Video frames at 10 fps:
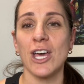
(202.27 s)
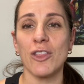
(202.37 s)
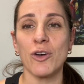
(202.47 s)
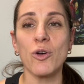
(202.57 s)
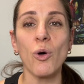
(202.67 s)

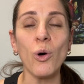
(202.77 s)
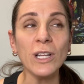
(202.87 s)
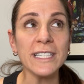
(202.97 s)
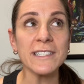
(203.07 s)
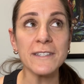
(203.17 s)
The goal
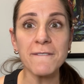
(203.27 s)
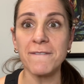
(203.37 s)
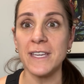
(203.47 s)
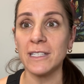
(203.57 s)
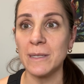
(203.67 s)
is to
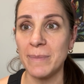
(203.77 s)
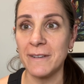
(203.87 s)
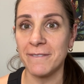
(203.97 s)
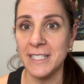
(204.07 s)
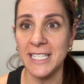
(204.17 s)
feel a
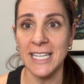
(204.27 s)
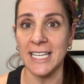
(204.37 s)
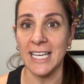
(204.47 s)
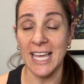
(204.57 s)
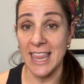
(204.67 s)
bit
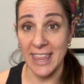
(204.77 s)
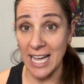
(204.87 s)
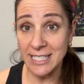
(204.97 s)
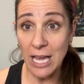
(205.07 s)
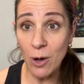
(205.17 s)
fatigued.
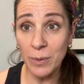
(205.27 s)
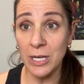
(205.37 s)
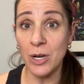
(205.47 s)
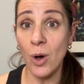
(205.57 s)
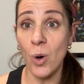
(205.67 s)
That's how we
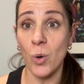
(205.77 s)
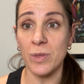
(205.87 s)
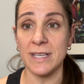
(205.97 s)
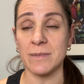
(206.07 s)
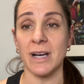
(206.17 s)
know
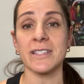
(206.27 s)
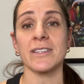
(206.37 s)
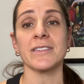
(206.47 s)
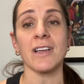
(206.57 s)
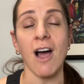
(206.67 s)
these
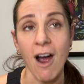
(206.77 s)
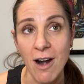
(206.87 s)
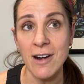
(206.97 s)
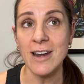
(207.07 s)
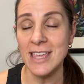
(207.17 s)
muscles
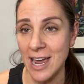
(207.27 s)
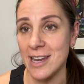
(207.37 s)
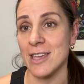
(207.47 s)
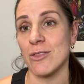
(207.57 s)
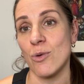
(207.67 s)
are
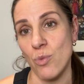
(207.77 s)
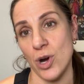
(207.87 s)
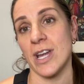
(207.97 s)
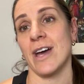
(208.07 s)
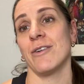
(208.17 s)
getting the
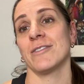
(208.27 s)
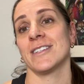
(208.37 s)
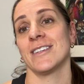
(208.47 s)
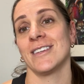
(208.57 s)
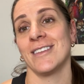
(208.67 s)
workout
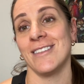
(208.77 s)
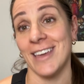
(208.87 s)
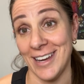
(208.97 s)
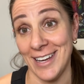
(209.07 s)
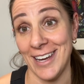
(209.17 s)

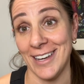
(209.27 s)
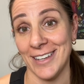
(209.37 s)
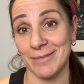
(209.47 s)
they need.